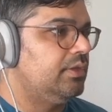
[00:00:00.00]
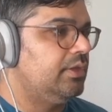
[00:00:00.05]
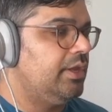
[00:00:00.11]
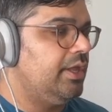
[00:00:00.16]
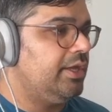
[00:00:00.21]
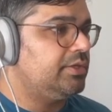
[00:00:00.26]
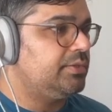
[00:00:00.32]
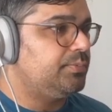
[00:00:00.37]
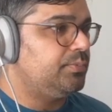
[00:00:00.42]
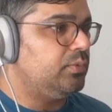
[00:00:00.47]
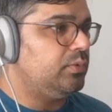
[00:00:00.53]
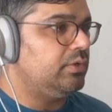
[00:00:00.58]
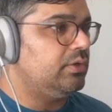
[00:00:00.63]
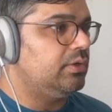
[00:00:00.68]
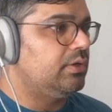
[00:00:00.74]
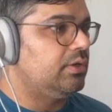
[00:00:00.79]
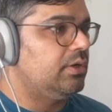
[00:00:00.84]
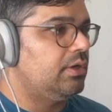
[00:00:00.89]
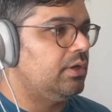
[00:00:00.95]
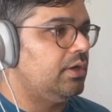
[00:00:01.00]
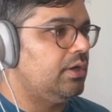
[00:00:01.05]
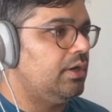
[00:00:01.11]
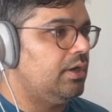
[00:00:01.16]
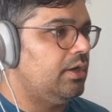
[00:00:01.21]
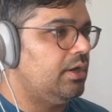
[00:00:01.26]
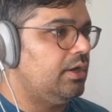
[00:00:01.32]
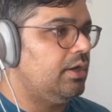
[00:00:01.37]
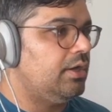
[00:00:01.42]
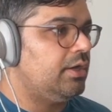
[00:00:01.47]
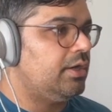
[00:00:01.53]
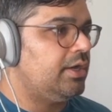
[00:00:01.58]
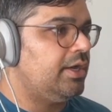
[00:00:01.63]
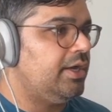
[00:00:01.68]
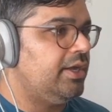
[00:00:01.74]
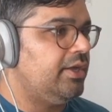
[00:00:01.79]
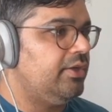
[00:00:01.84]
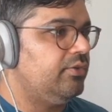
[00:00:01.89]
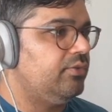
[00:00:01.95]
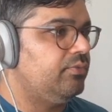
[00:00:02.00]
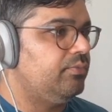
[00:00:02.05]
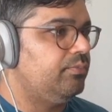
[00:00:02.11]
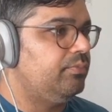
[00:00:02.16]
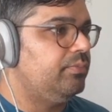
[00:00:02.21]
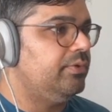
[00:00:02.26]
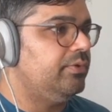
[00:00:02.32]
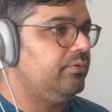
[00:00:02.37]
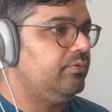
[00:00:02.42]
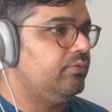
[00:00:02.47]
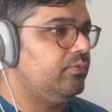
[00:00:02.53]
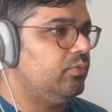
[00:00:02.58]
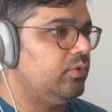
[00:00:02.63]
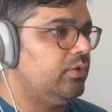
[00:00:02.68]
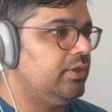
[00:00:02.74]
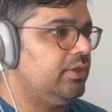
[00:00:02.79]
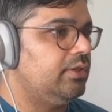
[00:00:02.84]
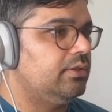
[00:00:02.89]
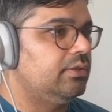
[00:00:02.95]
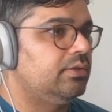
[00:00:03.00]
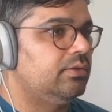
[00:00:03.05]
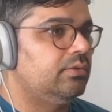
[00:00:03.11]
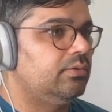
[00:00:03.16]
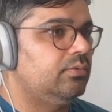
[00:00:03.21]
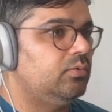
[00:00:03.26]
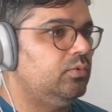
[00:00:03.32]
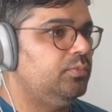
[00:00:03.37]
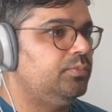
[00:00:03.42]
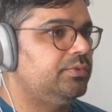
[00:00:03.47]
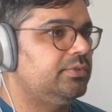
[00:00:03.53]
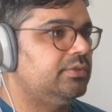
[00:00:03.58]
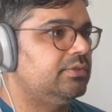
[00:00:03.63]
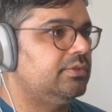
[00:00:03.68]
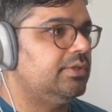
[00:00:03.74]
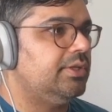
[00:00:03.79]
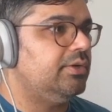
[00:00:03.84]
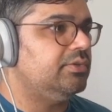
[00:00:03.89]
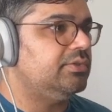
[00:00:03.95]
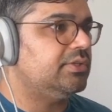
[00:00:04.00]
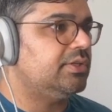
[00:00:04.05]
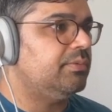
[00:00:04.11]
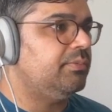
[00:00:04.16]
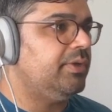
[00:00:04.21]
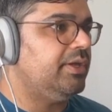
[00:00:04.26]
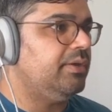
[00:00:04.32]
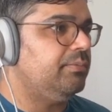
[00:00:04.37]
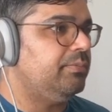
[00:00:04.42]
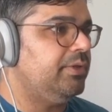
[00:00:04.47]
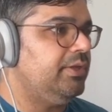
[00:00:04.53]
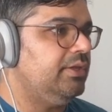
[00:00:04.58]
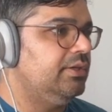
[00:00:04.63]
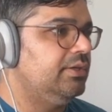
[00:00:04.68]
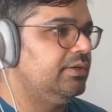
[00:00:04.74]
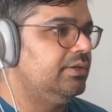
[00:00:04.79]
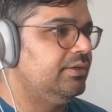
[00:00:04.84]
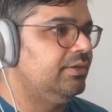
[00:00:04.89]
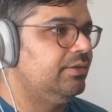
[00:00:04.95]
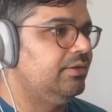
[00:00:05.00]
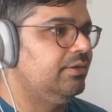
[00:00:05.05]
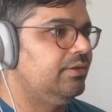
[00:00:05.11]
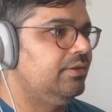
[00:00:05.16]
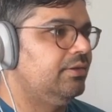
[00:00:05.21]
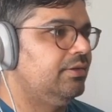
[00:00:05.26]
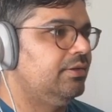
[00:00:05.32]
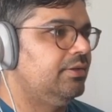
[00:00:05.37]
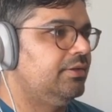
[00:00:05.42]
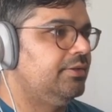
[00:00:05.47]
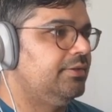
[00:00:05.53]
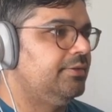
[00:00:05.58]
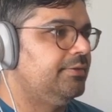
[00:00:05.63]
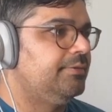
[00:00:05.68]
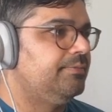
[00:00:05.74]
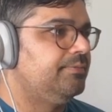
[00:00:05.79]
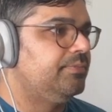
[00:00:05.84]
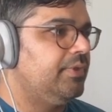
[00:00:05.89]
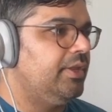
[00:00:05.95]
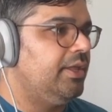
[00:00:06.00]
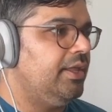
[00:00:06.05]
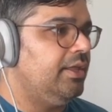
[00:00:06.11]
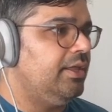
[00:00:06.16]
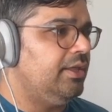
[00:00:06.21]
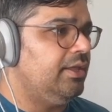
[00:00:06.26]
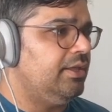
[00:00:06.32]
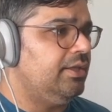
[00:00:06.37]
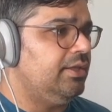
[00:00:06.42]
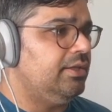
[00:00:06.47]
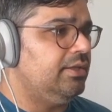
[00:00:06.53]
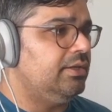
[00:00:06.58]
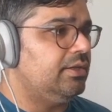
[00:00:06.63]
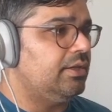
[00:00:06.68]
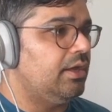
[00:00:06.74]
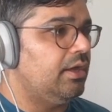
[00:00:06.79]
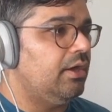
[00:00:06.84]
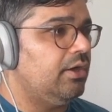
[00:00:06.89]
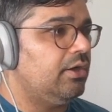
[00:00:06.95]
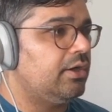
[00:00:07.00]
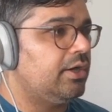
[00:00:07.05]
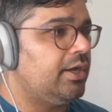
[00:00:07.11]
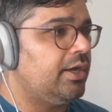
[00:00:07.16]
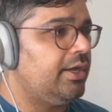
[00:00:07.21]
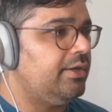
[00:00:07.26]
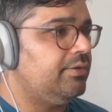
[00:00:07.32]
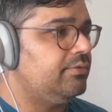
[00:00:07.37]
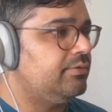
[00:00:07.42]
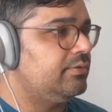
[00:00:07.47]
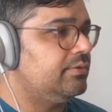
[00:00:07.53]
export archive before, oops, that was a command P, and archive.